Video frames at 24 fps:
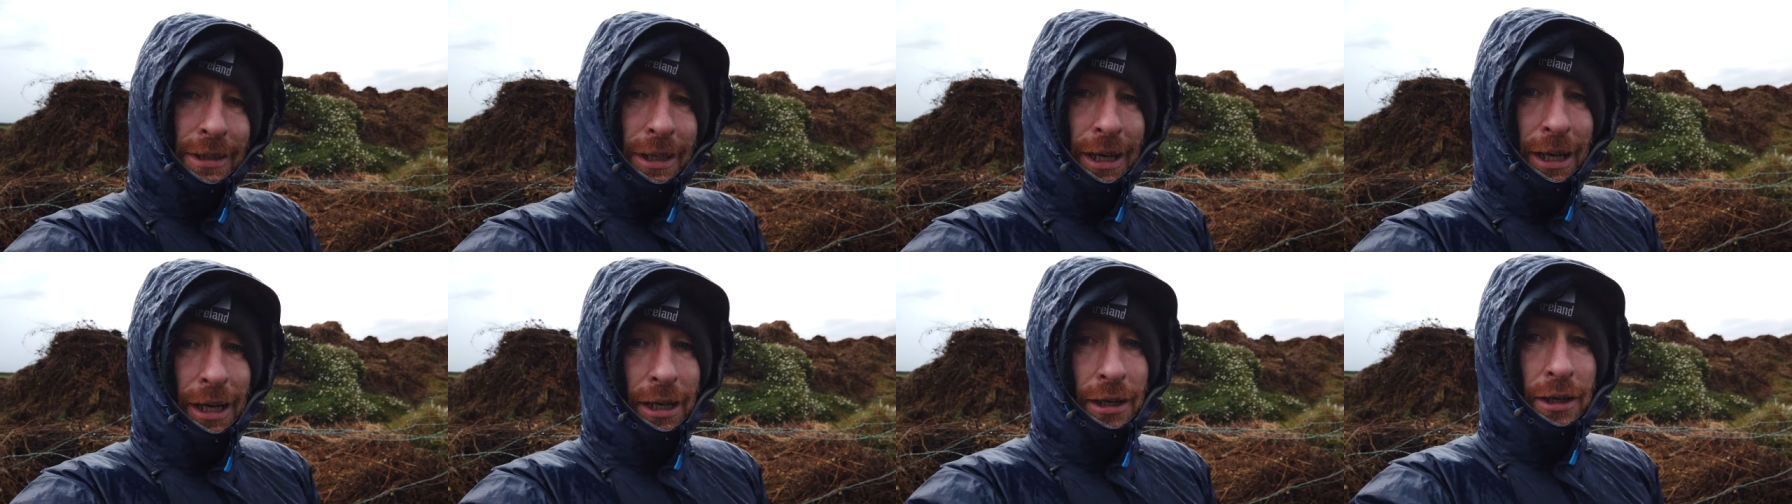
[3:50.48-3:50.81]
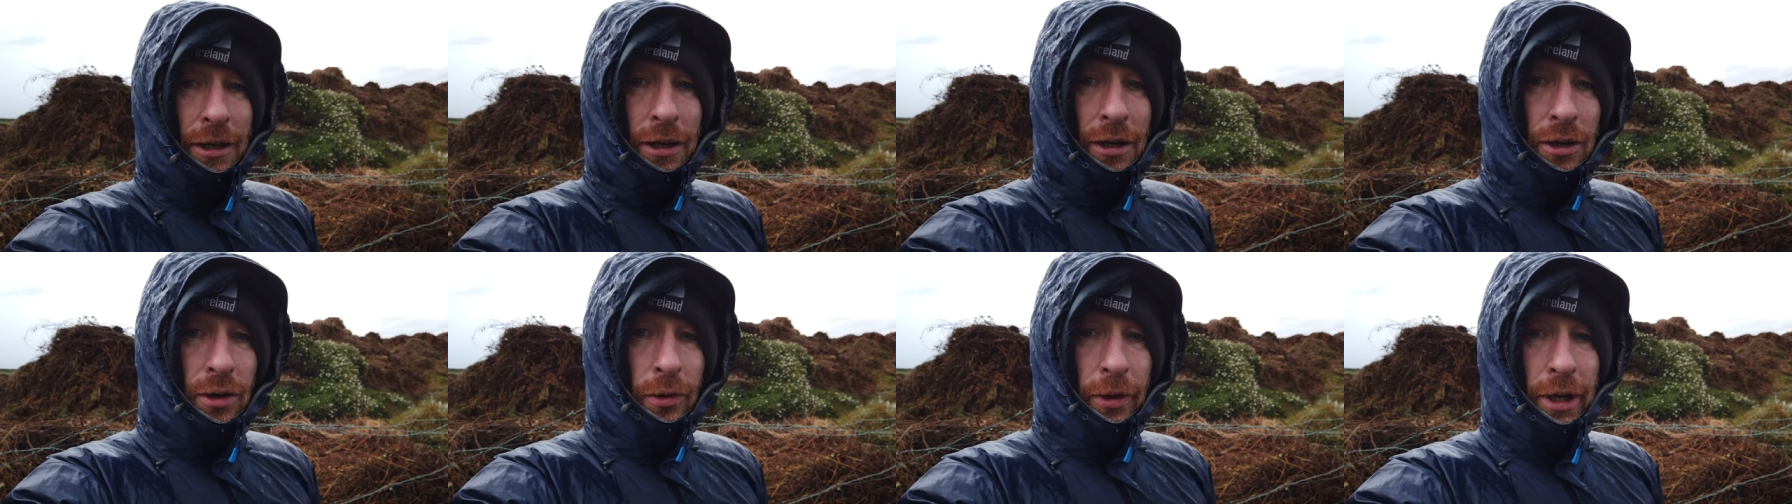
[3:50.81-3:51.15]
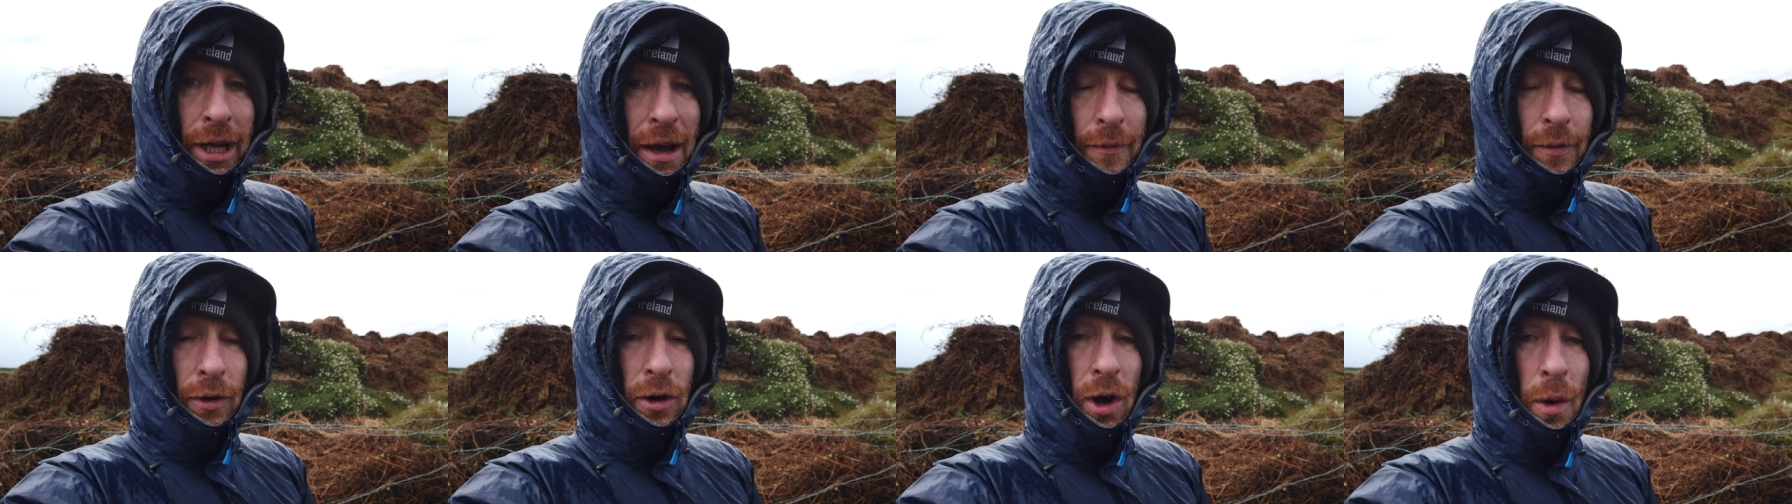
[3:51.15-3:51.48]
yeah,
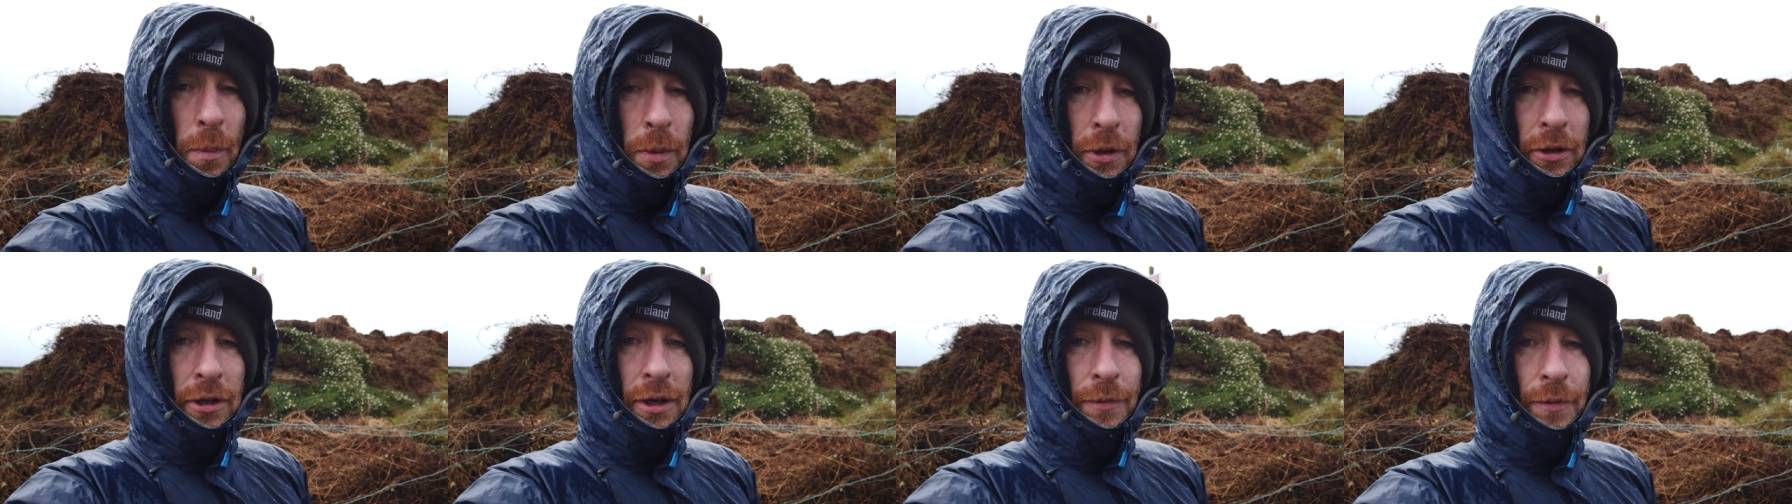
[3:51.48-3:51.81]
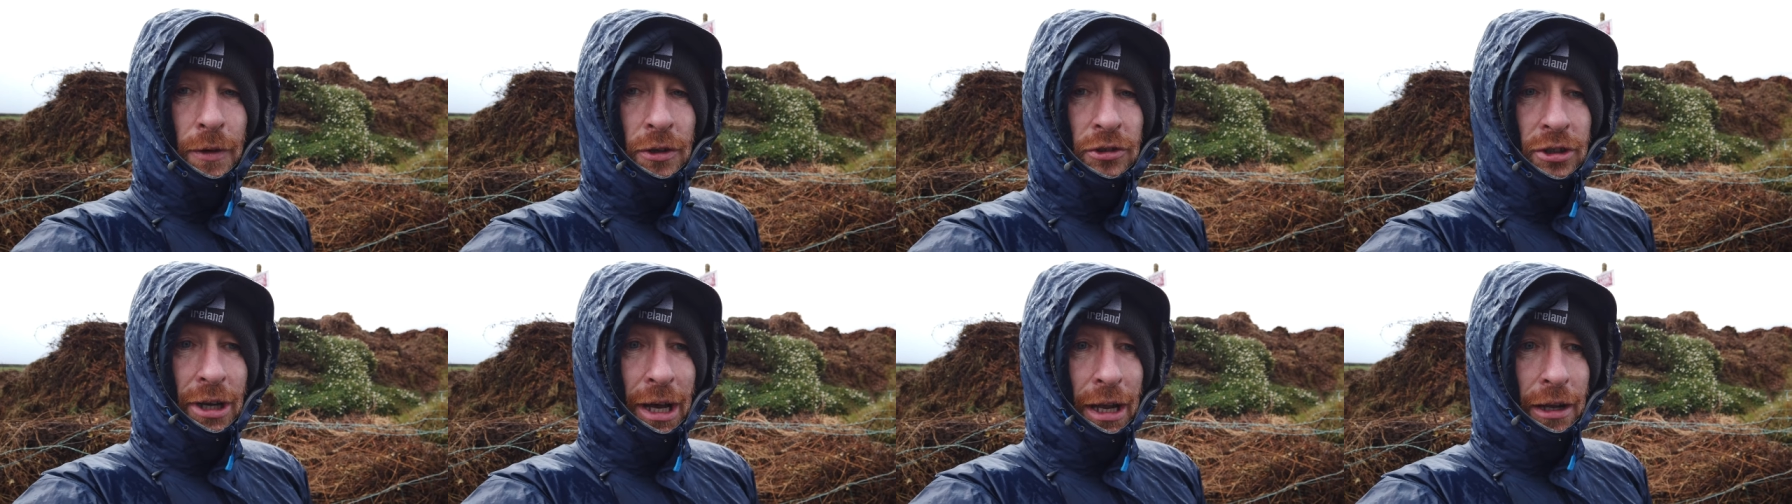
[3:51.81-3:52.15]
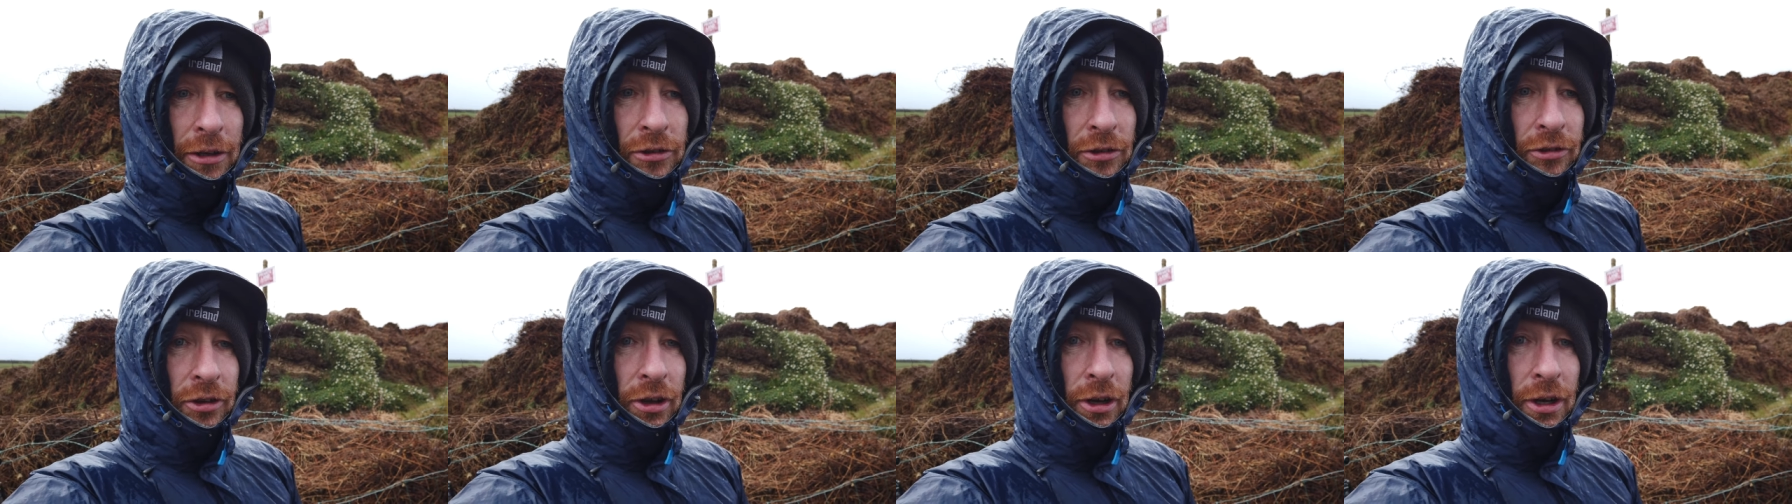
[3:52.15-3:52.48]
going to have a couple of different
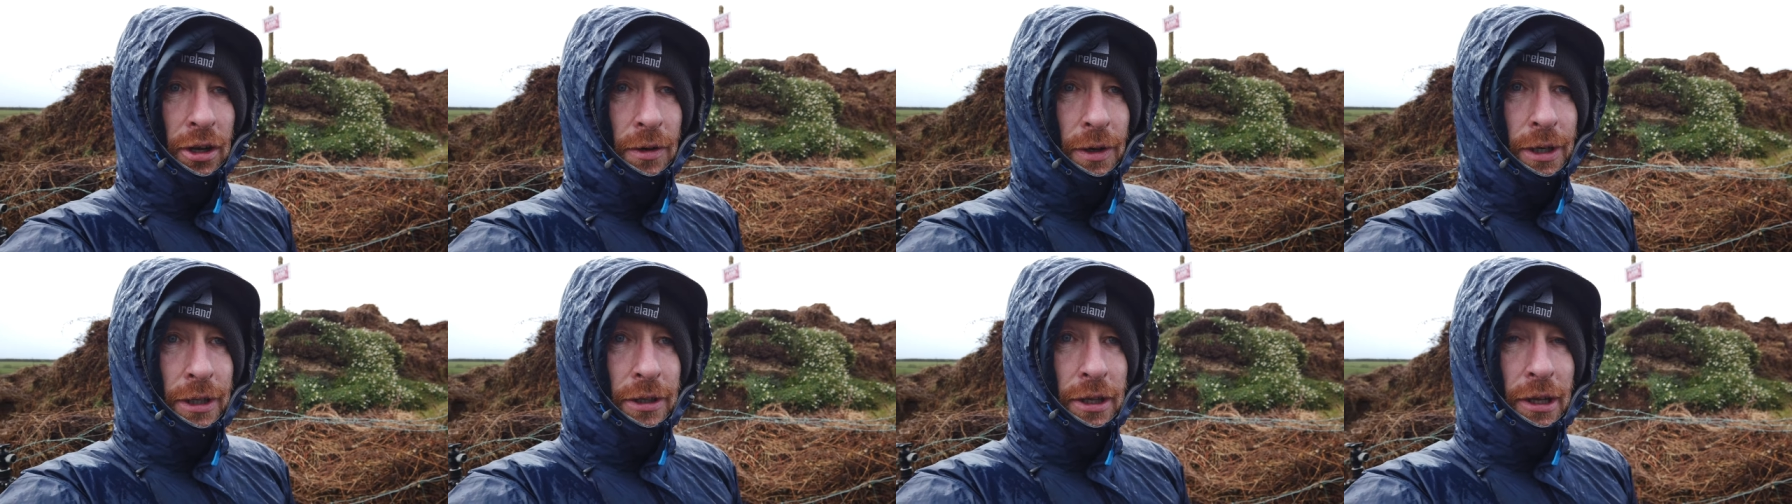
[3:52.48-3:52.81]
challenges here now,